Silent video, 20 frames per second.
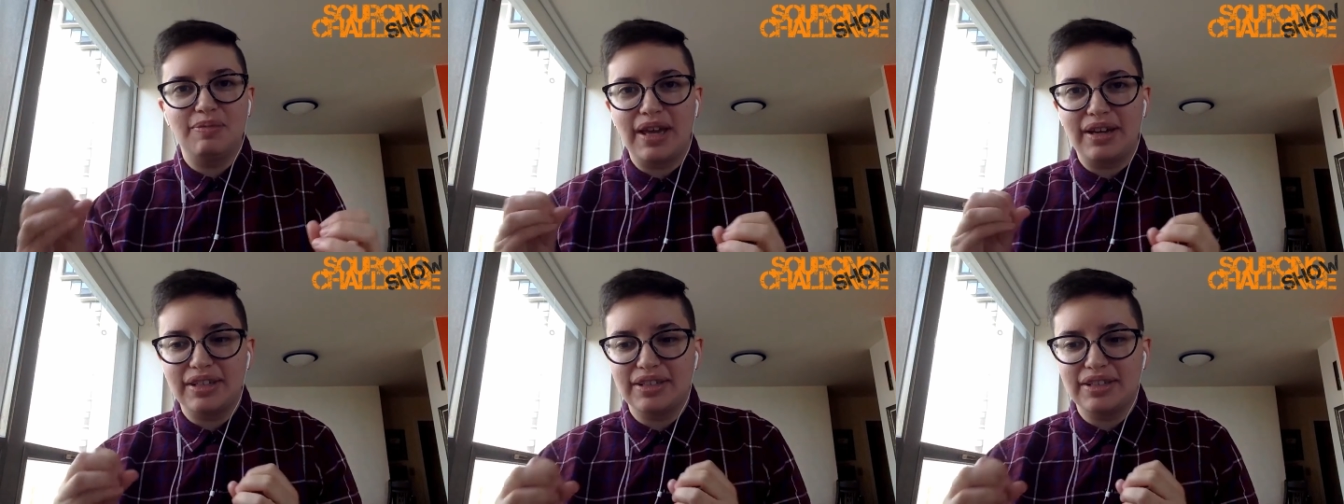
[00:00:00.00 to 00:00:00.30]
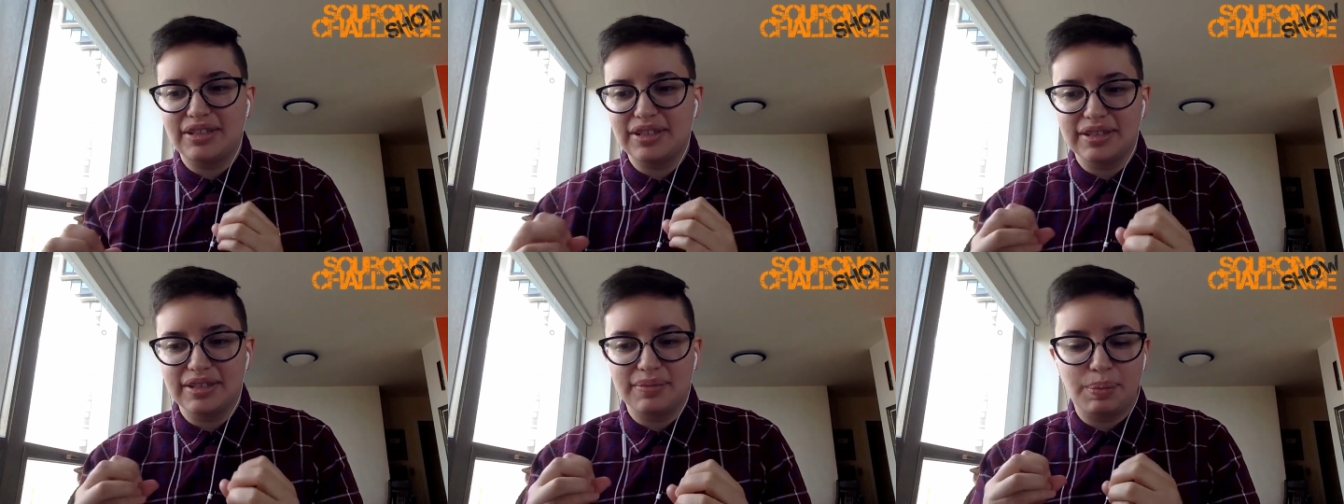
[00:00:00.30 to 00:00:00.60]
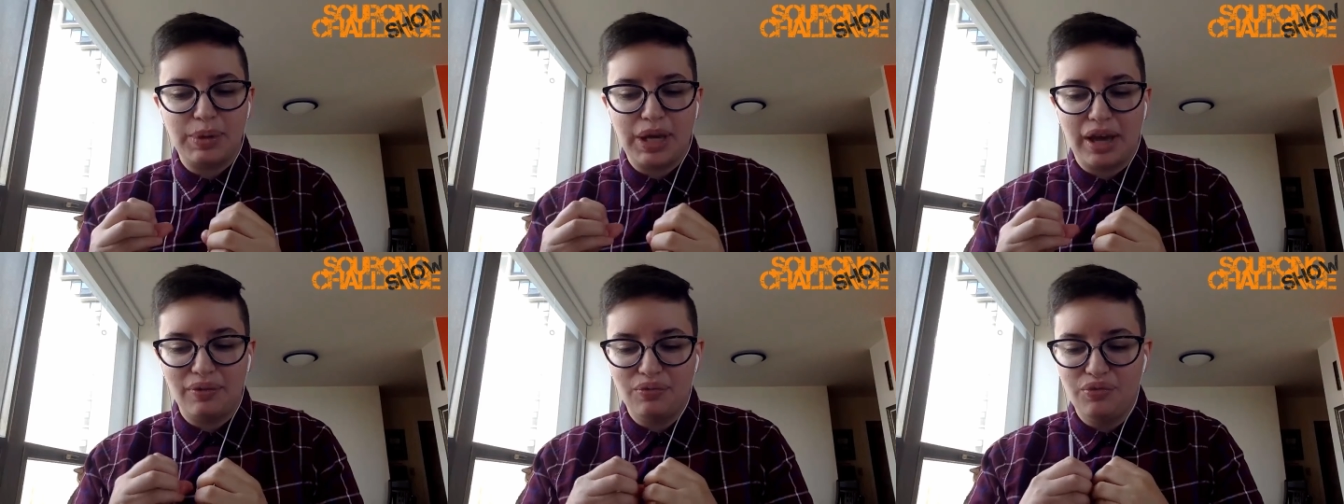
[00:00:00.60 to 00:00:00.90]
And we've
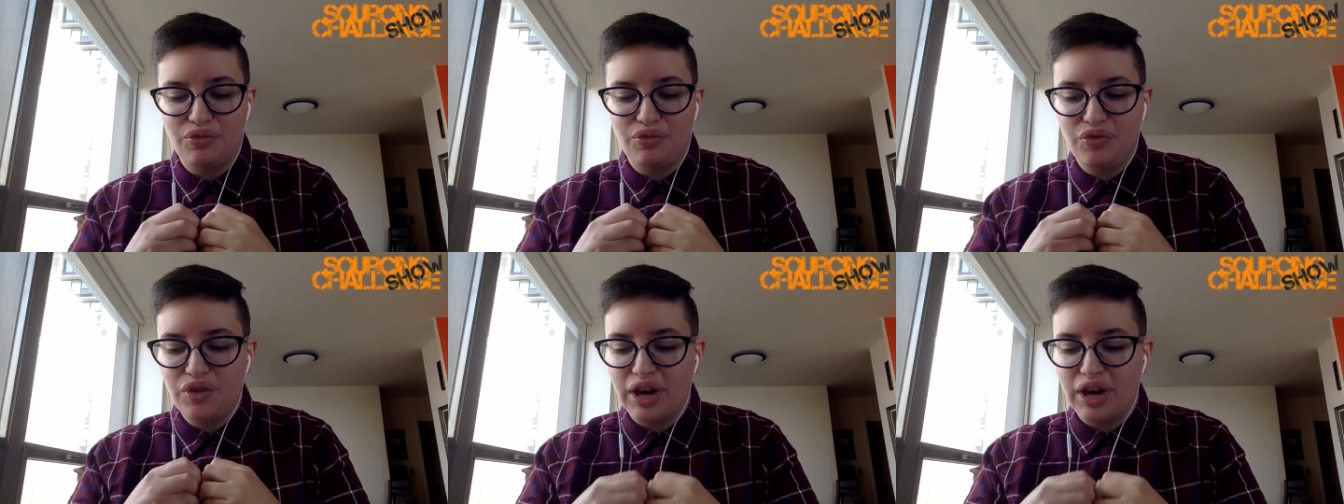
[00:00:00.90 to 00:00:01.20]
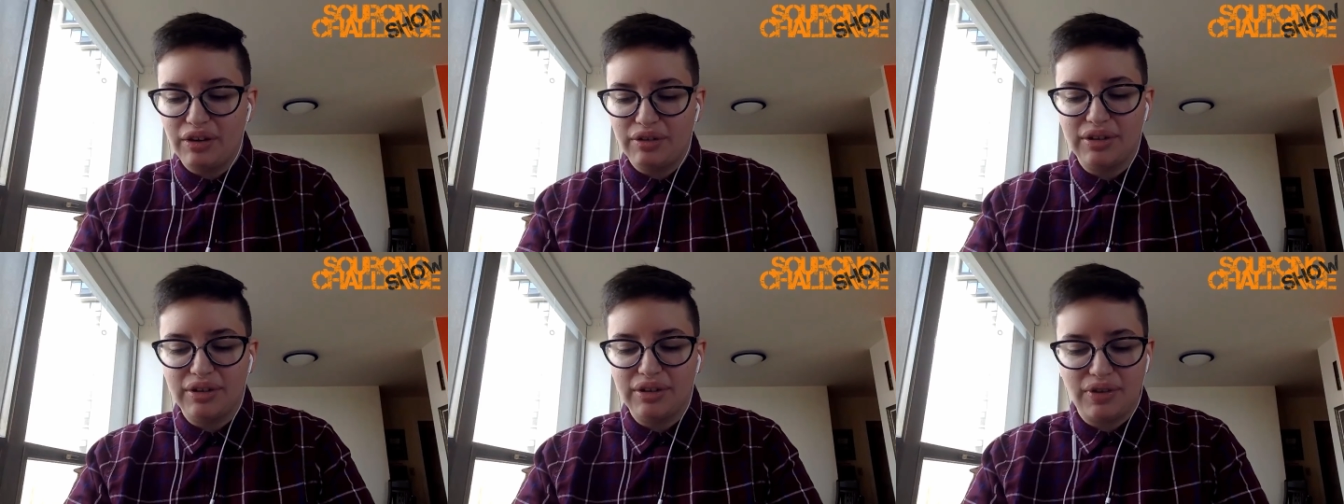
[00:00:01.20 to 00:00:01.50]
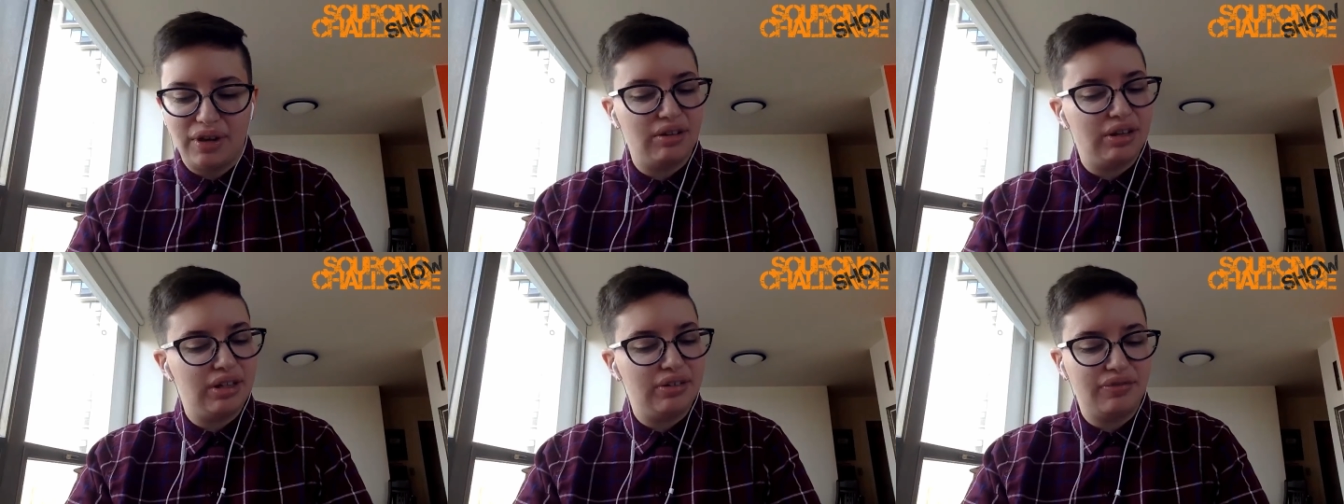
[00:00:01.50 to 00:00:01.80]
managed to get very,